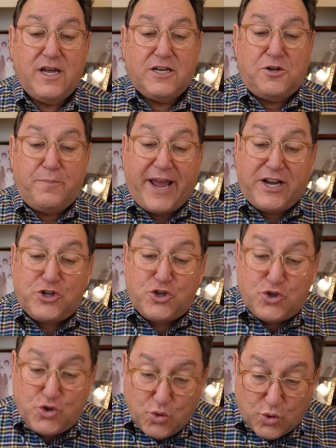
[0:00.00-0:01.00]
to make
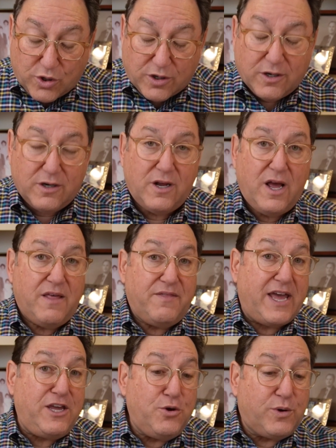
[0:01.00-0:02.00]
sure
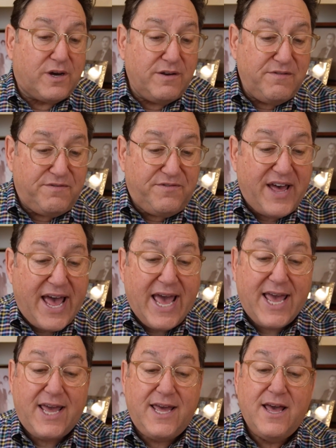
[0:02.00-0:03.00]
that you
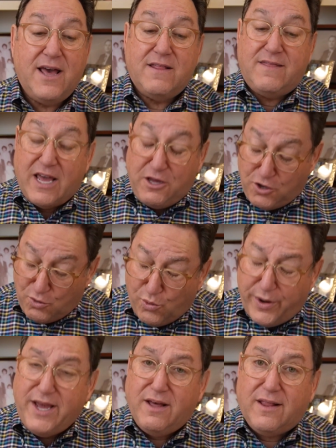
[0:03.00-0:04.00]
convey that you
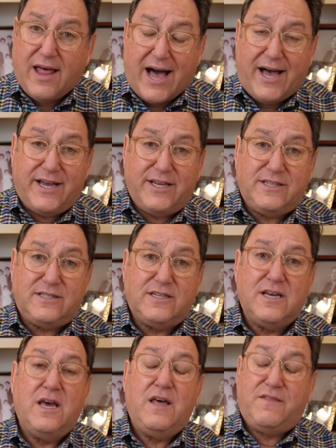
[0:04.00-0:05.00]
realize
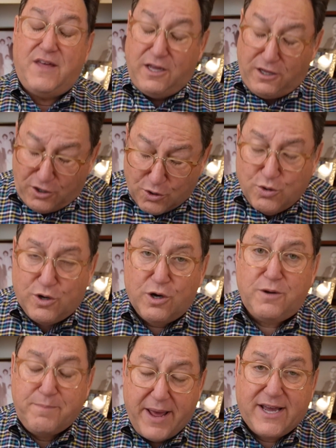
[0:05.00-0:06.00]
that you
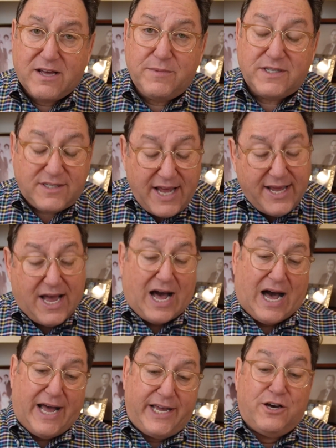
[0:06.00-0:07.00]
could make a mistake.
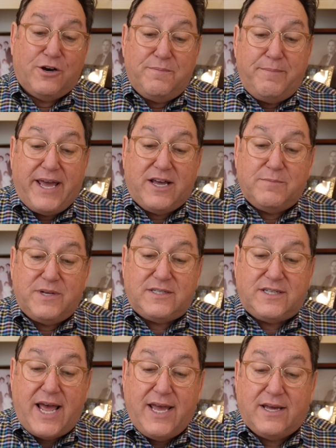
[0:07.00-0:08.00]
I could make a
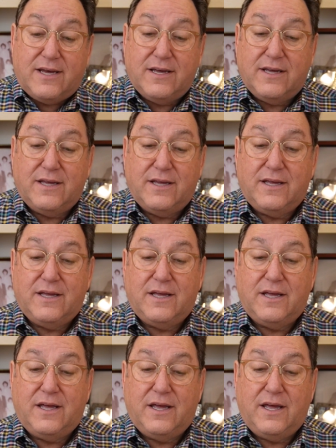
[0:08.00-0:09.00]
mistake.
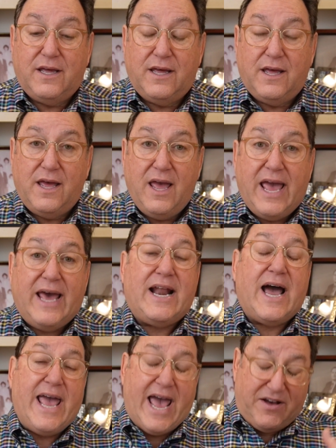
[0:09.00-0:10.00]
And
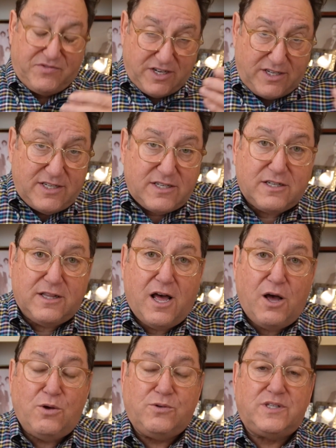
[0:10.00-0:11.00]
I have to
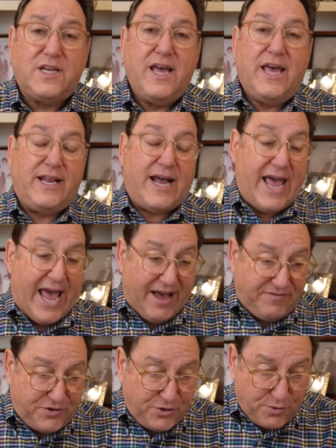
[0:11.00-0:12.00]
disclose. And I
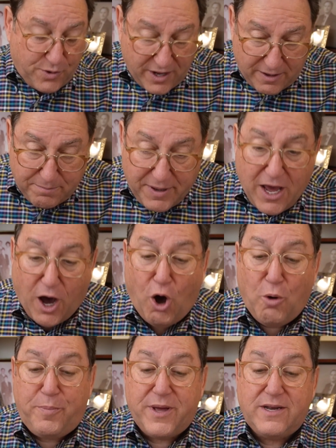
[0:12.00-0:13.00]
have to be
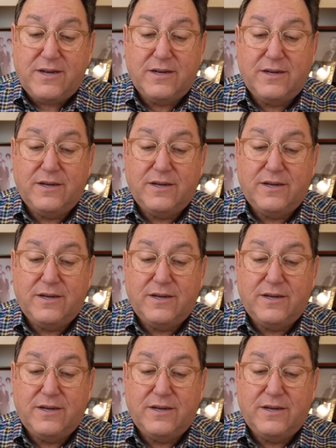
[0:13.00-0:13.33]
open.